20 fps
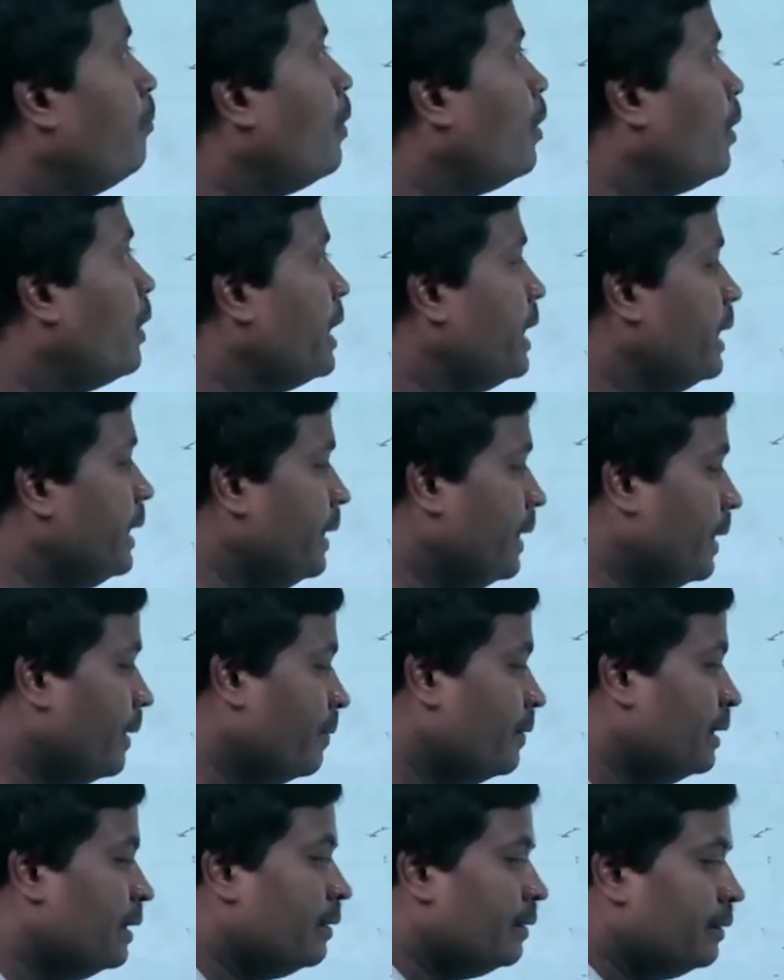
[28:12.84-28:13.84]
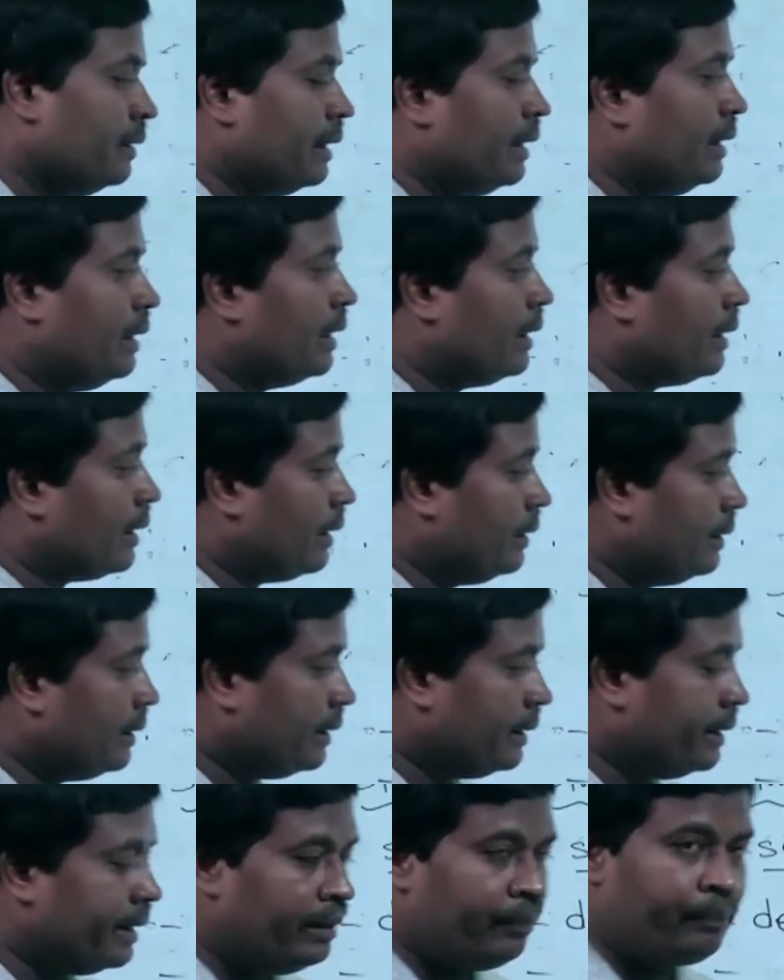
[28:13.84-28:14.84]
body. Then let another
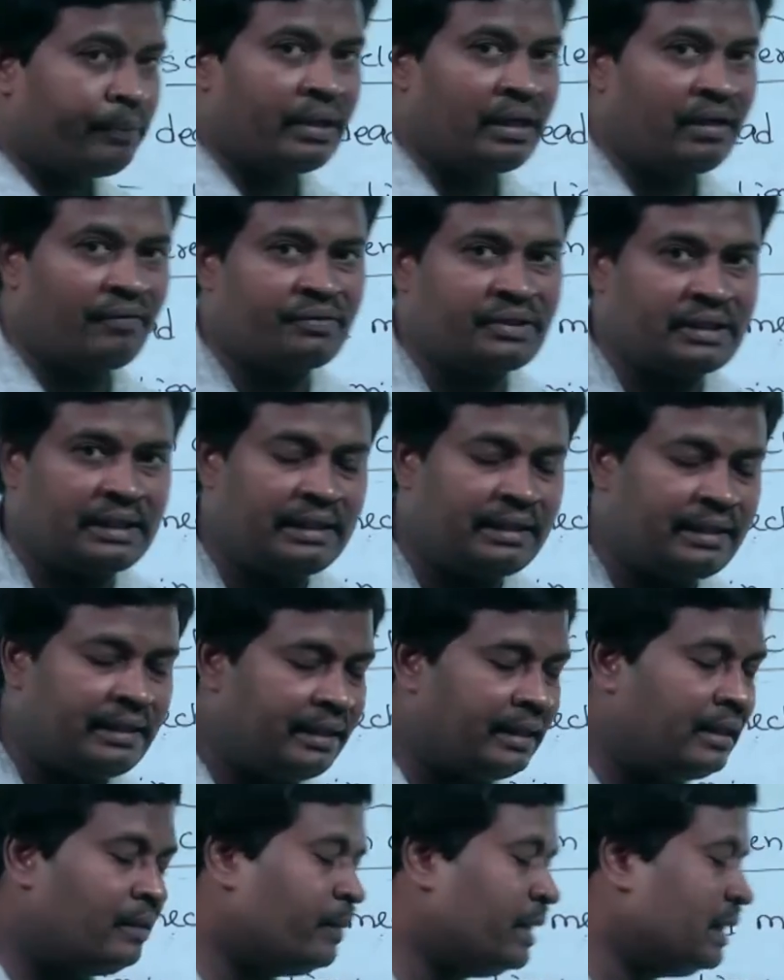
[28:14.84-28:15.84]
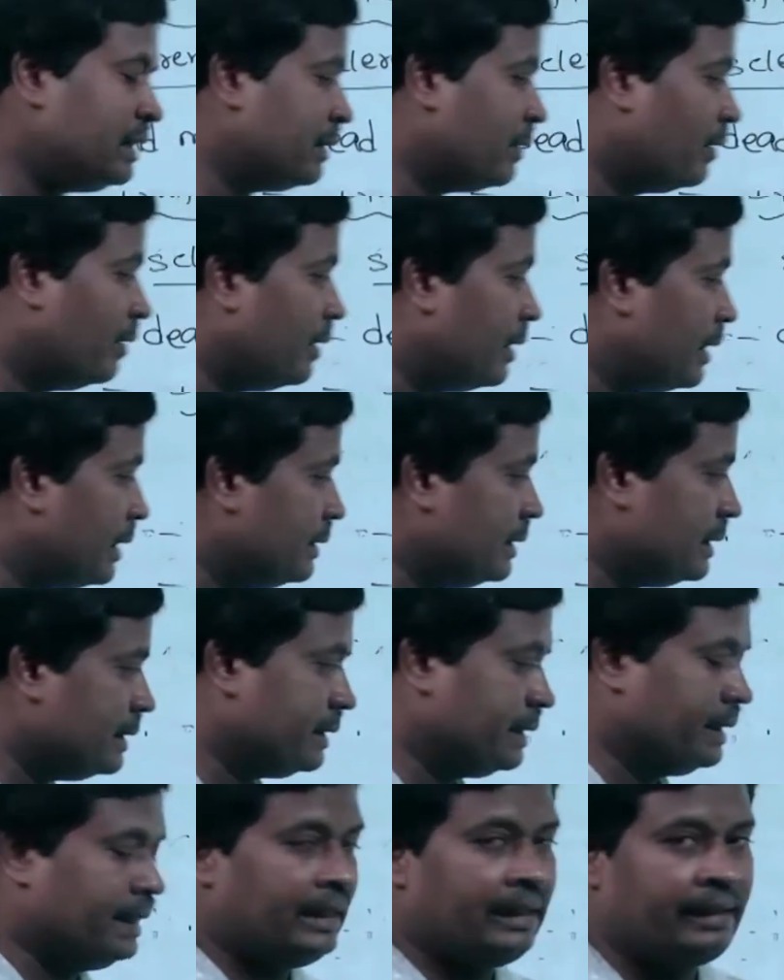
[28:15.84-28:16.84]
type of sclerenchyma is called as a
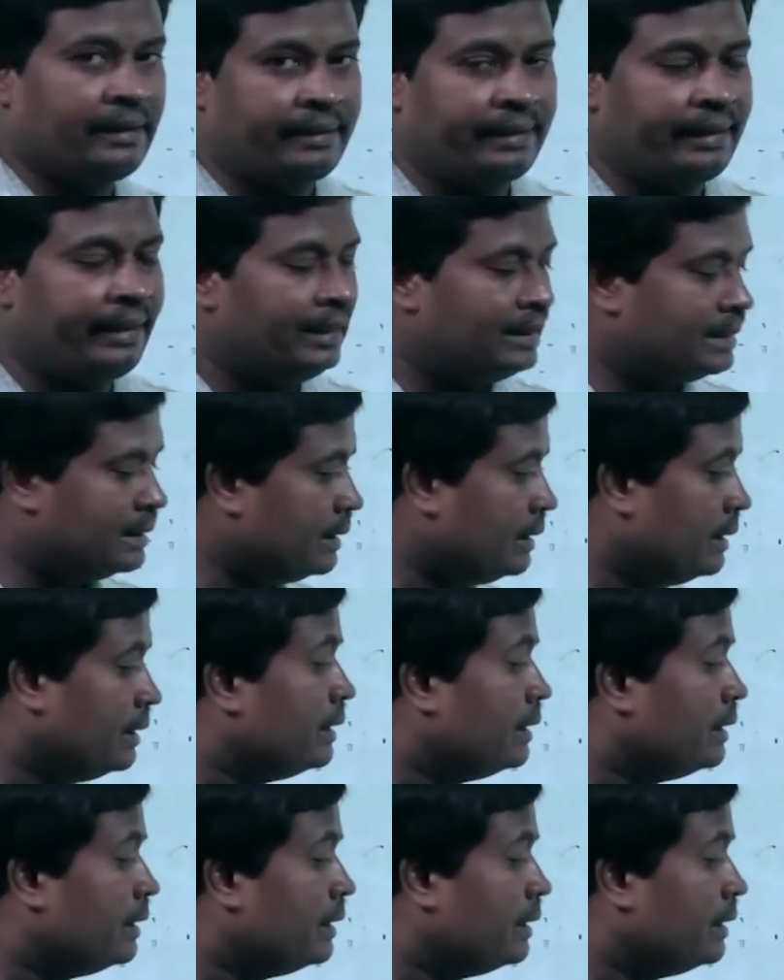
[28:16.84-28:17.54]
scleroids.